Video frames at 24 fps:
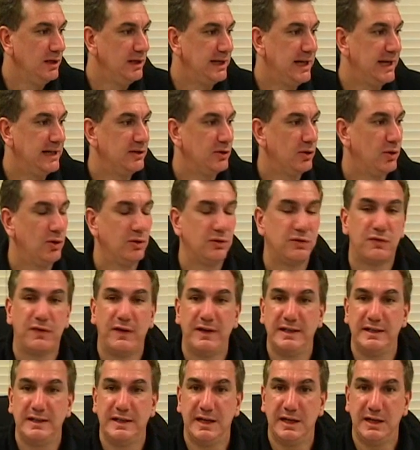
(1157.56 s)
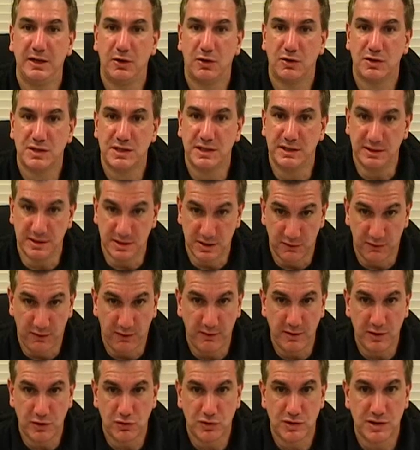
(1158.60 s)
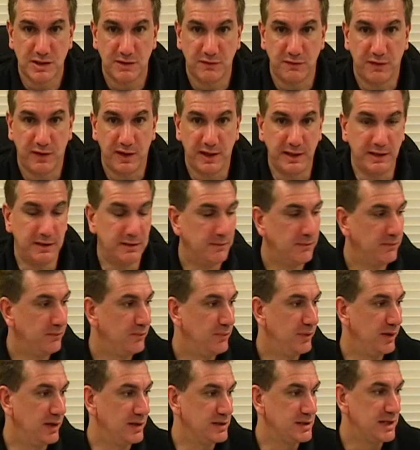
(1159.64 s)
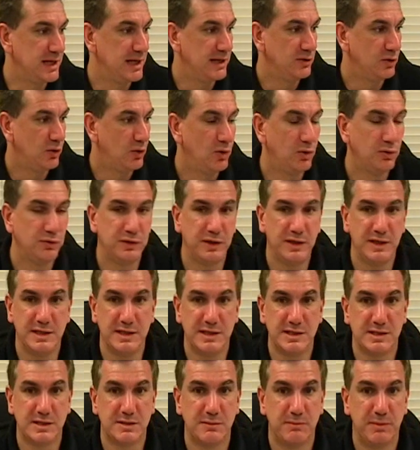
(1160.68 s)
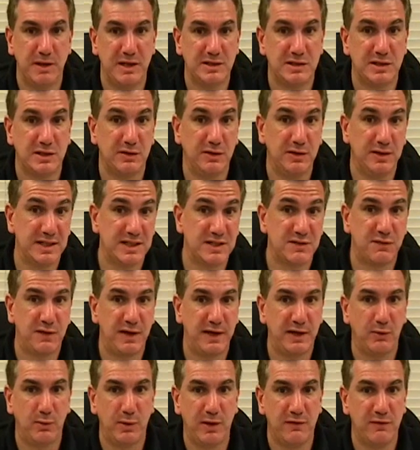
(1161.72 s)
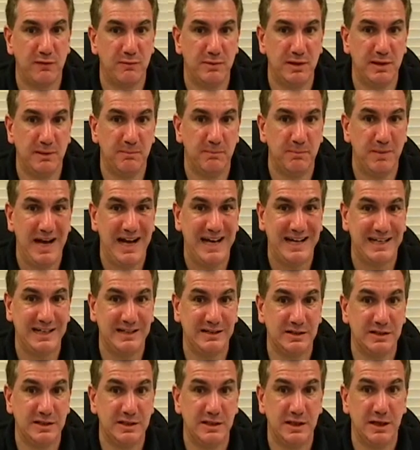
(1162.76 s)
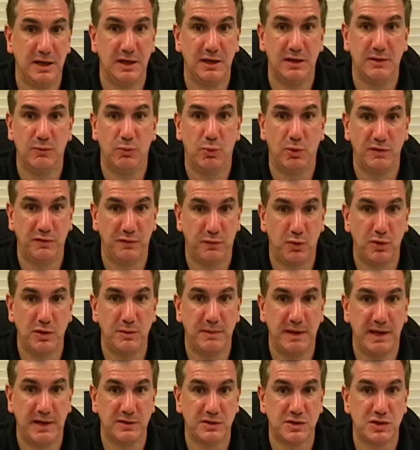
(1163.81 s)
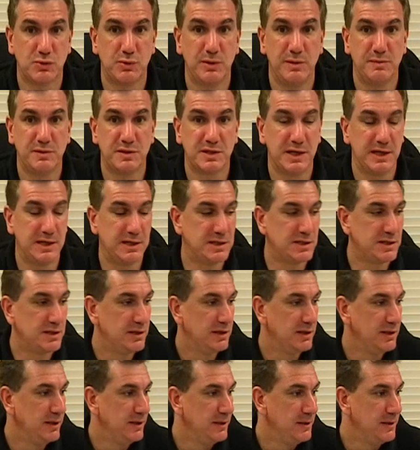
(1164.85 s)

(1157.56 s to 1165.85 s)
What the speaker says: Kendall Holt's fighting Danny Garcia. This is a very interesting fight because Kendall Holt is basically this fight away from being back in the 140-pound sweepstakes.